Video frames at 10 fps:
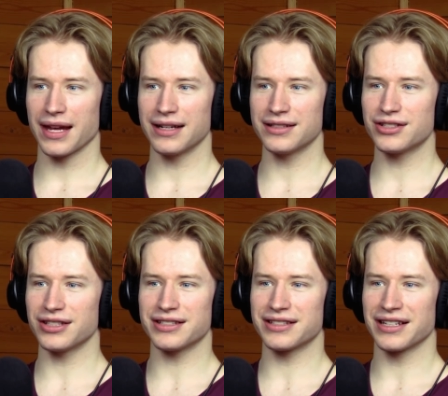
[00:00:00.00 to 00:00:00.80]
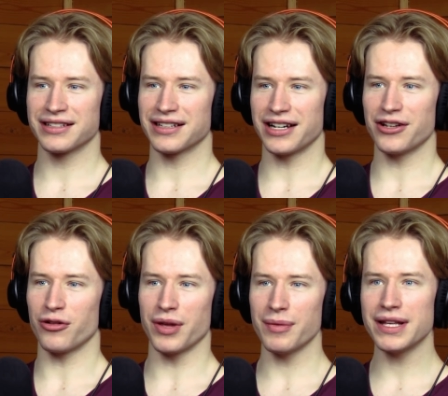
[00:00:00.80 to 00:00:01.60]
It's just I don't
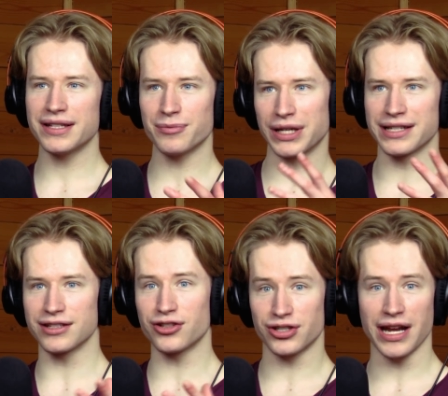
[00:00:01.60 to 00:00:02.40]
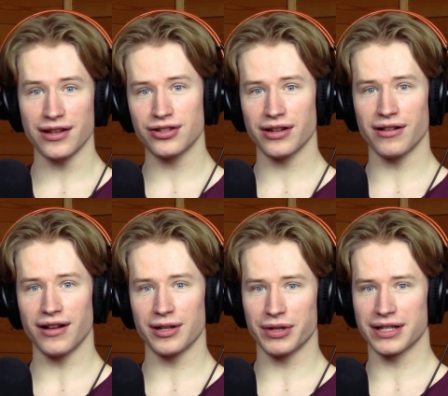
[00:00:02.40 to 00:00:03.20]
know. Maybe it's because it's changing a
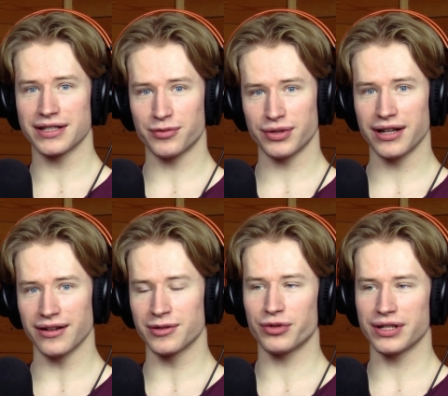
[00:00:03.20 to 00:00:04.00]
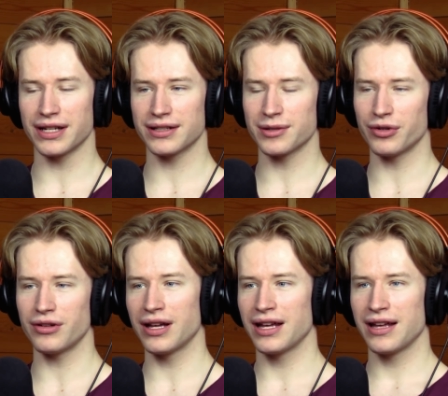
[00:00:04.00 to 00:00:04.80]
lot because it's pretty unpredictable.